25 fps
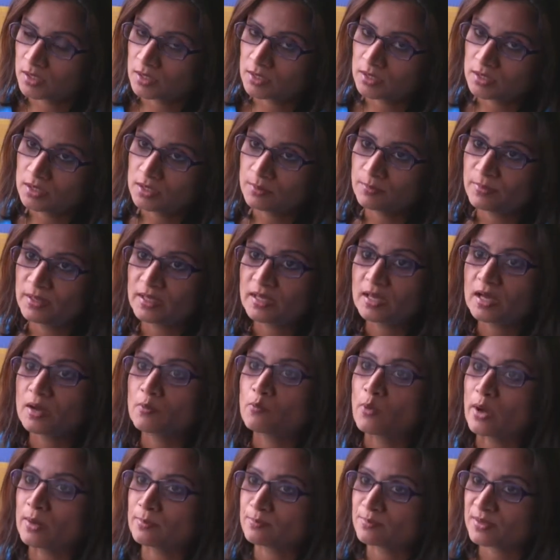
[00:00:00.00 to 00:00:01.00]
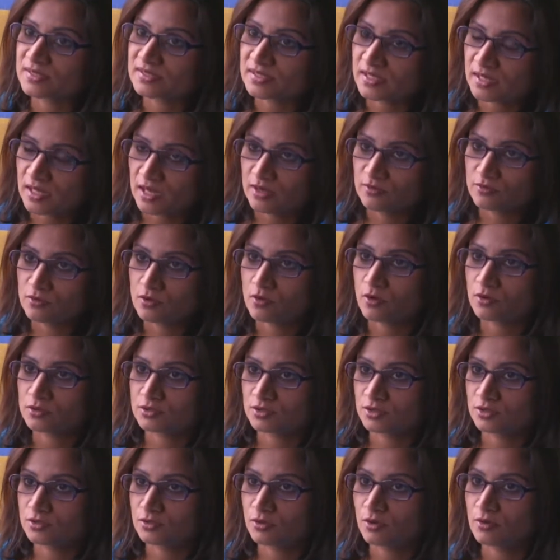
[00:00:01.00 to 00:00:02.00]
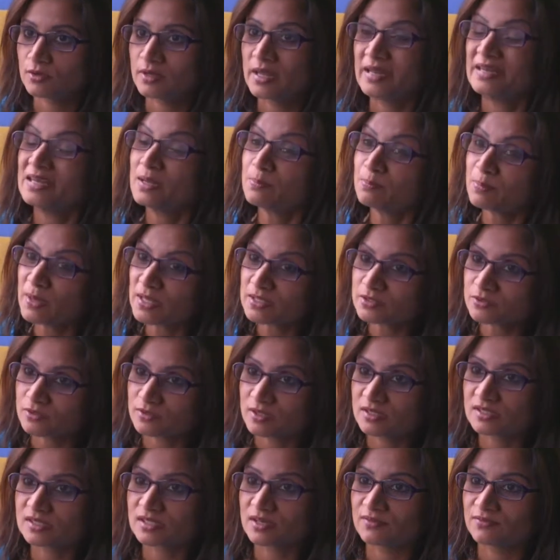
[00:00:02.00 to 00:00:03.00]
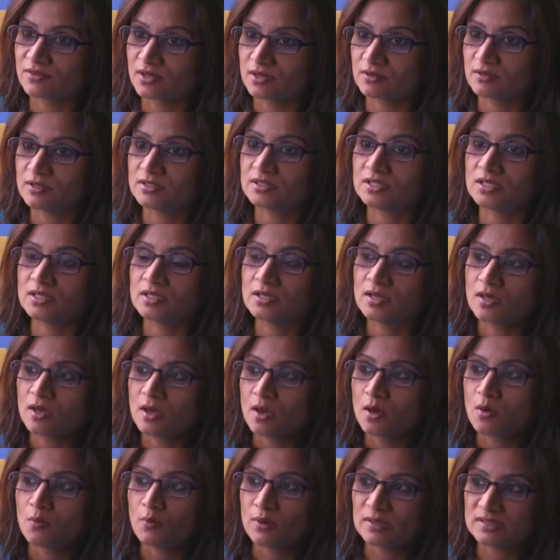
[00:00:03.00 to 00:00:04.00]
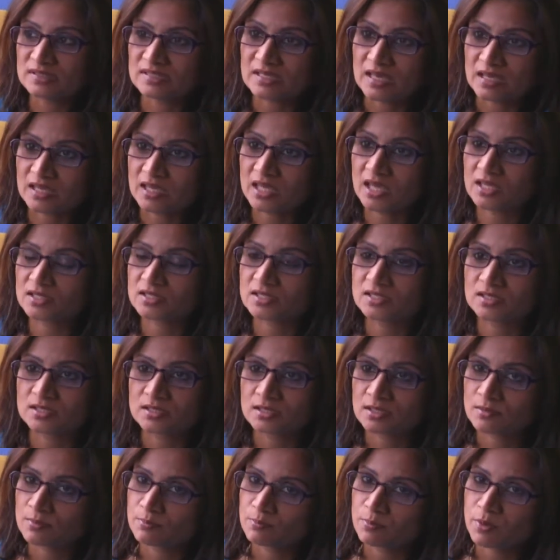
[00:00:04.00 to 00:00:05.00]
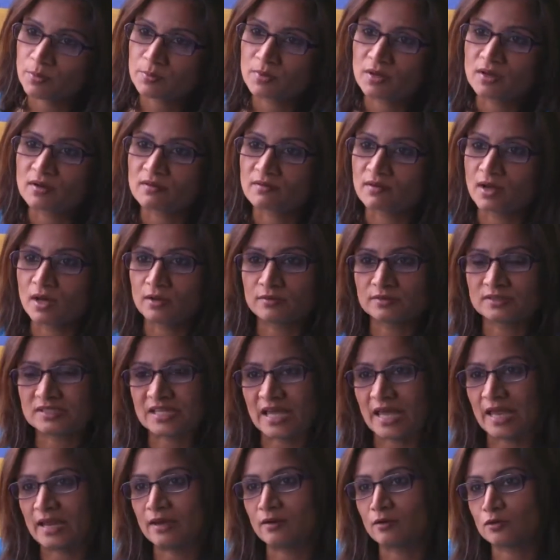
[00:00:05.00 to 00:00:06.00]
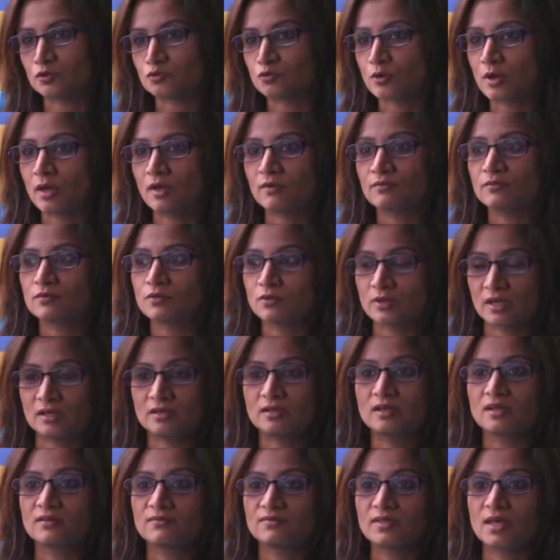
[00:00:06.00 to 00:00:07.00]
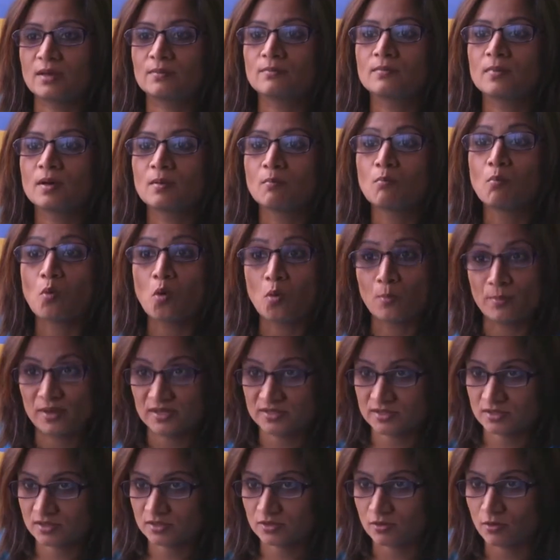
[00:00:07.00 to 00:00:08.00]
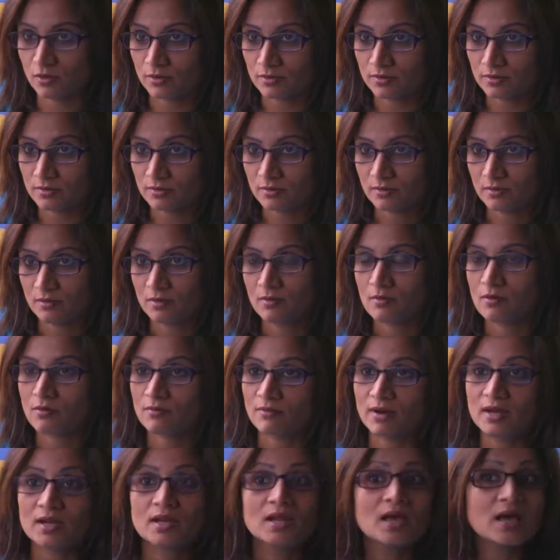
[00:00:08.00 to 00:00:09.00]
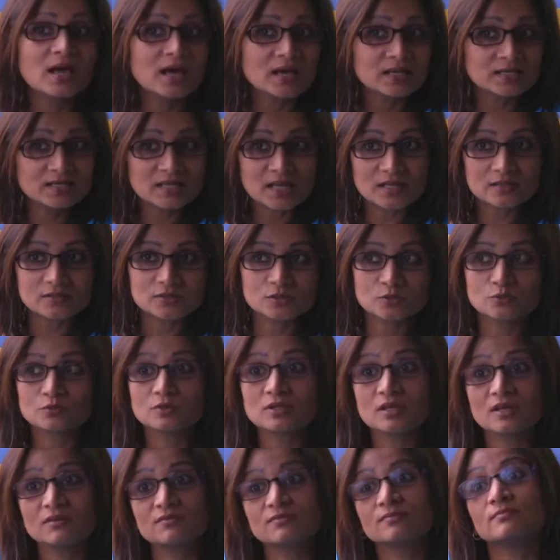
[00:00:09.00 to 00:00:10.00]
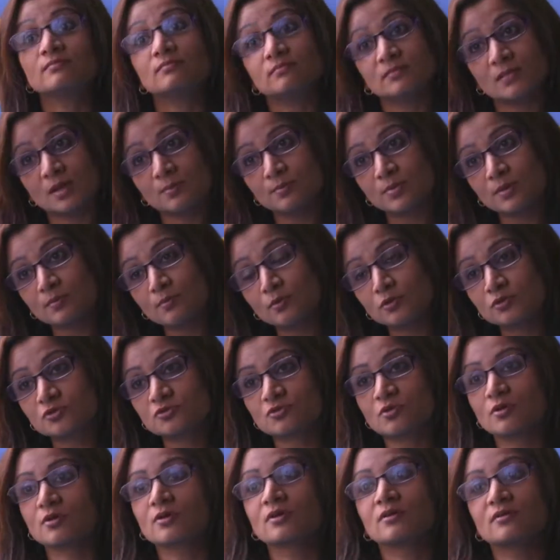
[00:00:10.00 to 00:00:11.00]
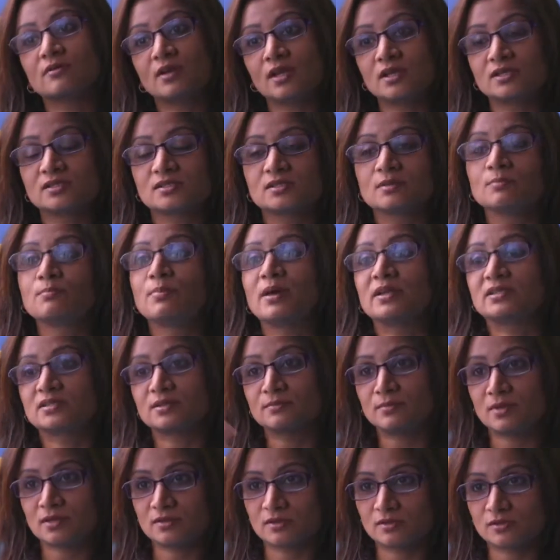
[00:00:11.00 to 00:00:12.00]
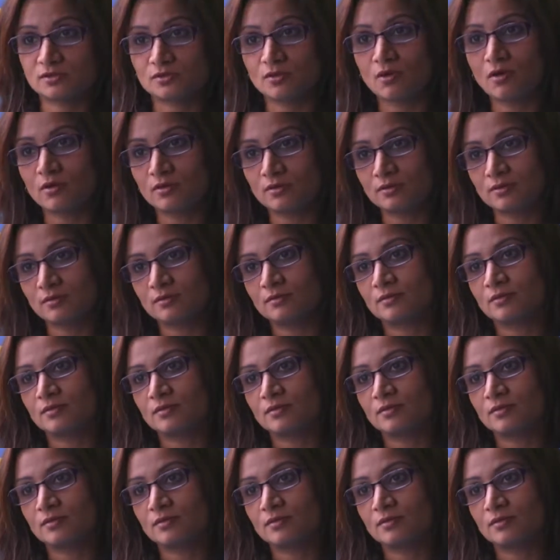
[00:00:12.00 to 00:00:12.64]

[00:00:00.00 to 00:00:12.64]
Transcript: a little bigger, 1% hydrocortisone. It depends on the severity. Once they're kids, probably around 10 or 12, you can give them more Methasone, all right? Adults, you would give a bit more stronger range, the better Methasone,